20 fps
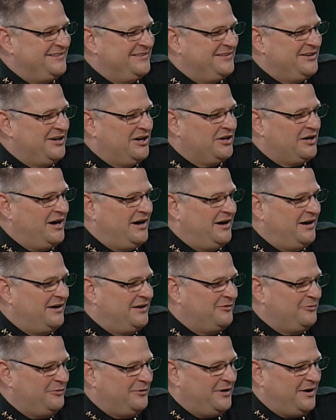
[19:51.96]
Doug,
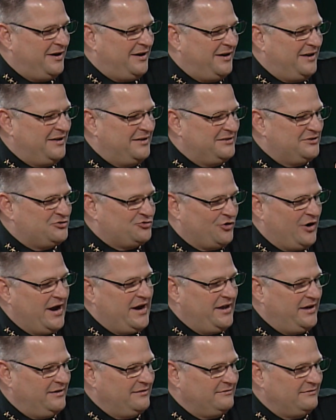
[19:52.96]

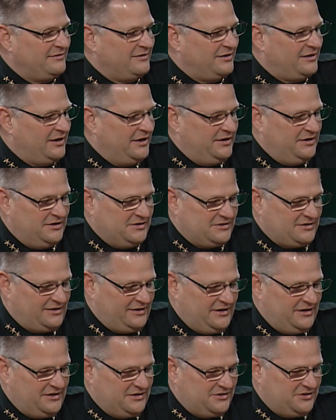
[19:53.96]
training,
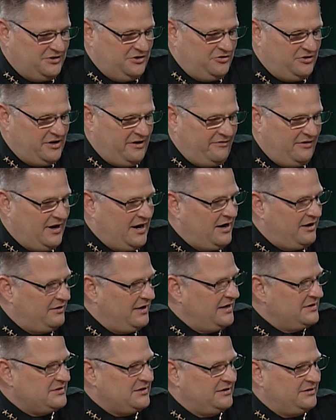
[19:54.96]
Linda's unit of it. How,
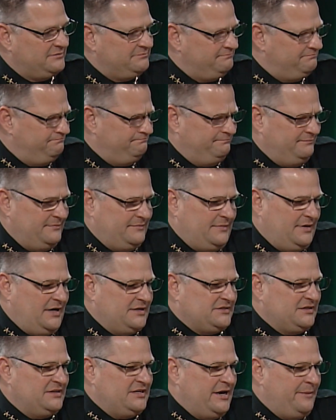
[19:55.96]

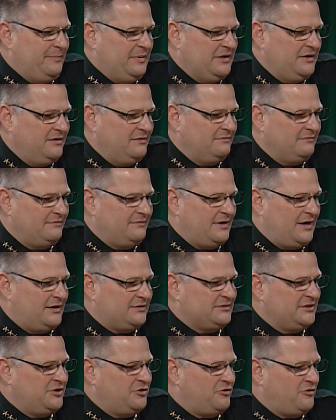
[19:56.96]
as a deputy
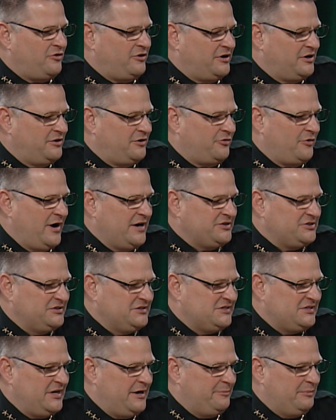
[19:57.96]
out there, or a
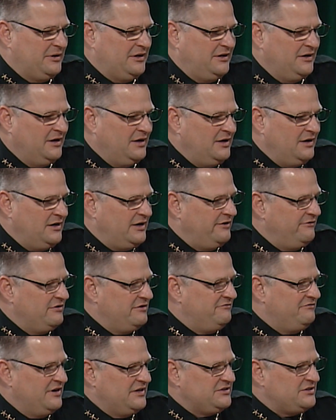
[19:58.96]
corrections deputy, even
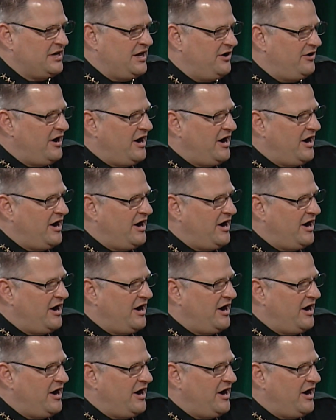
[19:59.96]
investigator,